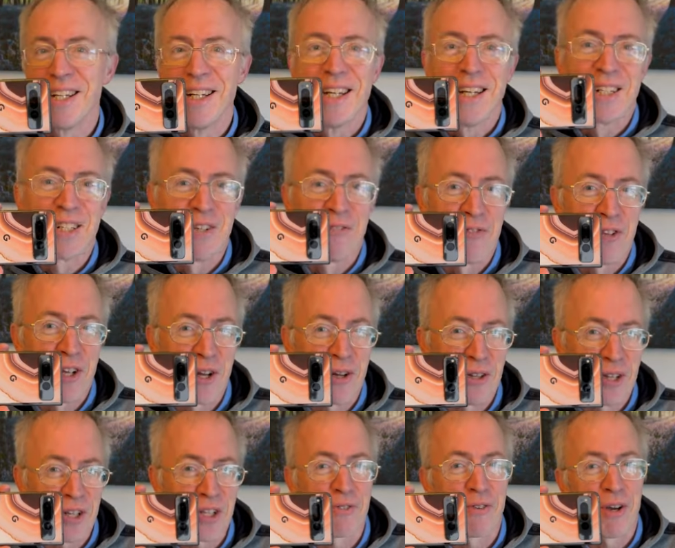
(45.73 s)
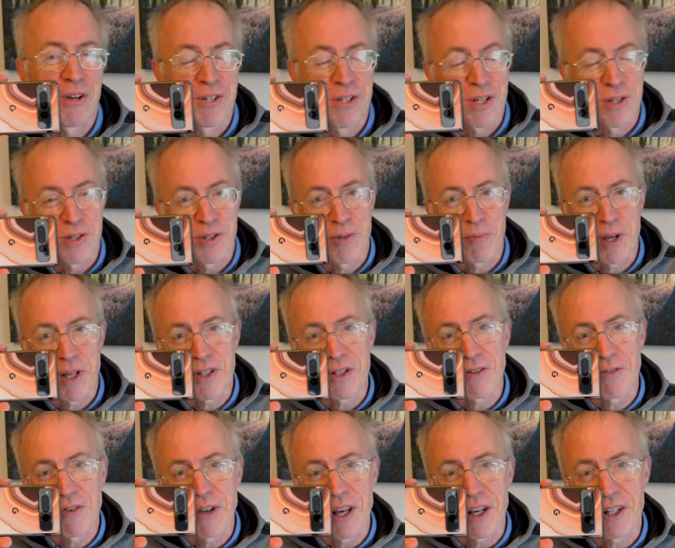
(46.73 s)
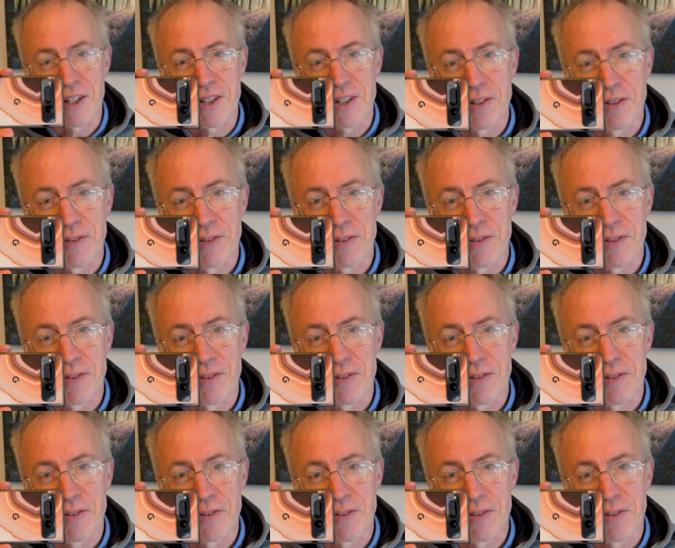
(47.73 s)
to view these photos to best effect.